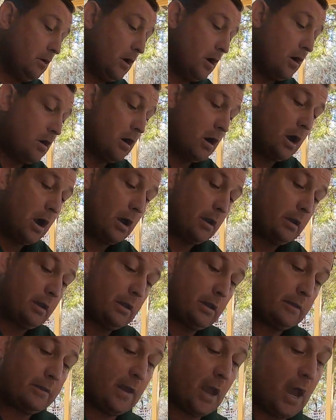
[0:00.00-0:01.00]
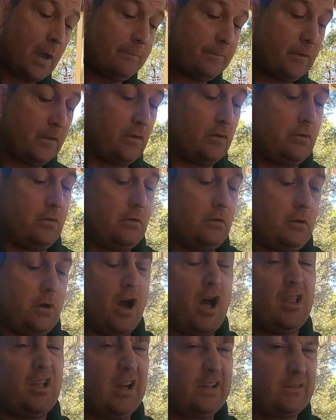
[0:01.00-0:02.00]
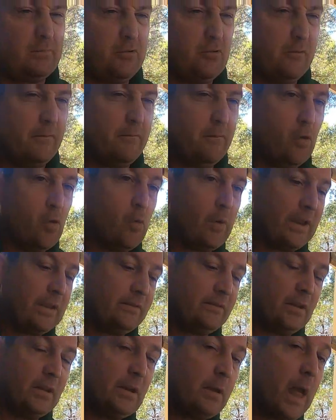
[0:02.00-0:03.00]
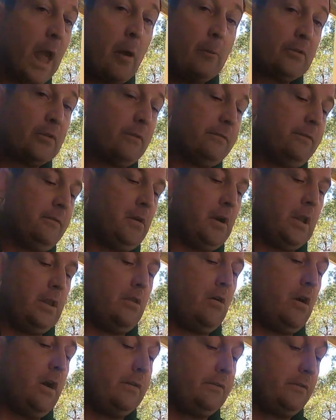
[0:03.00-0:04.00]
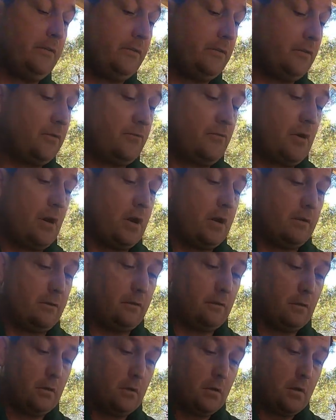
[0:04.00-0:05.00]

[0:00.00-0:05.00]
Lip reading: Alright, it's up to you. I like to put 4 wings in, it helps it fly nice and straight.